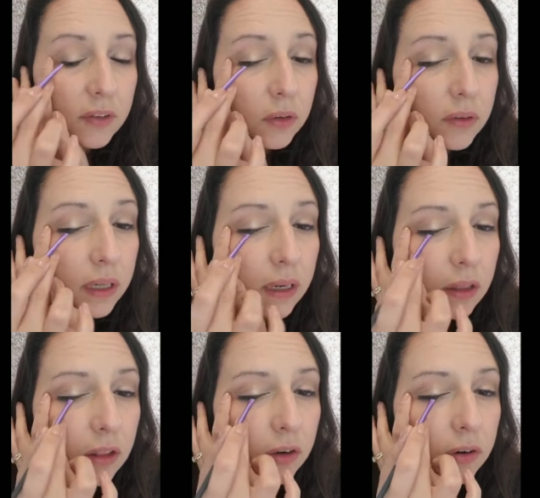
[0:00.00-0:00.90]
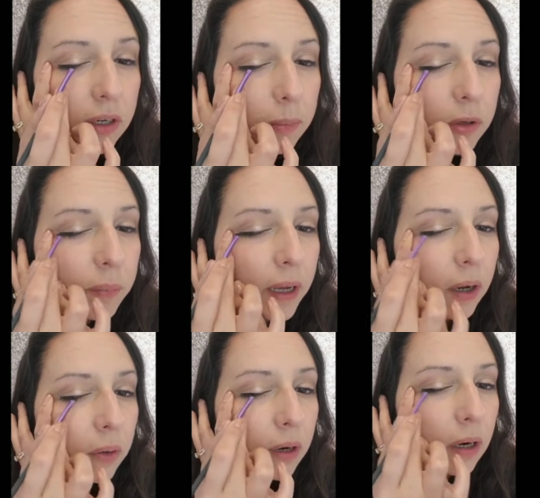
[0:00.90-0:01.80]
I love using the
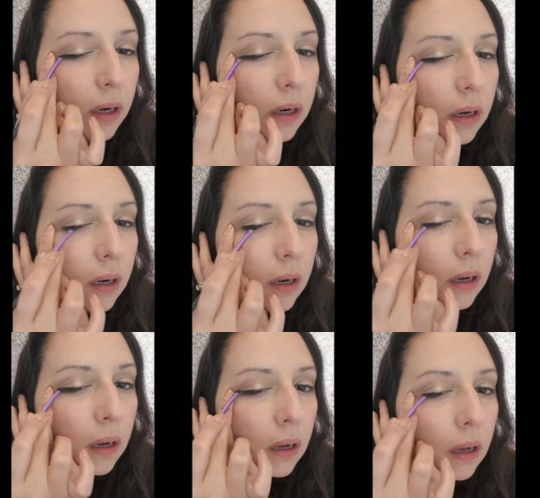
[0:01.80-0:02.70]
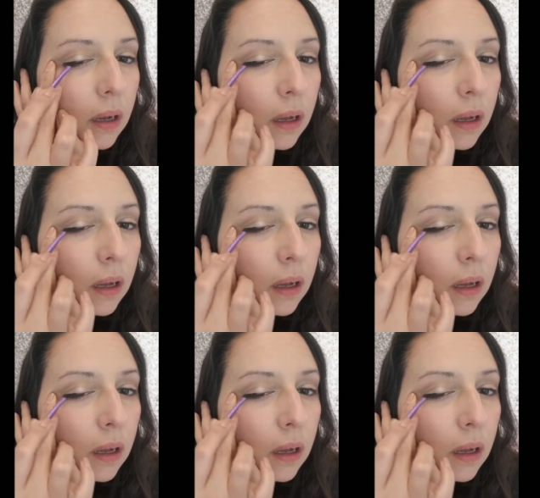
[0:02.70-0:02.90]
cream to powder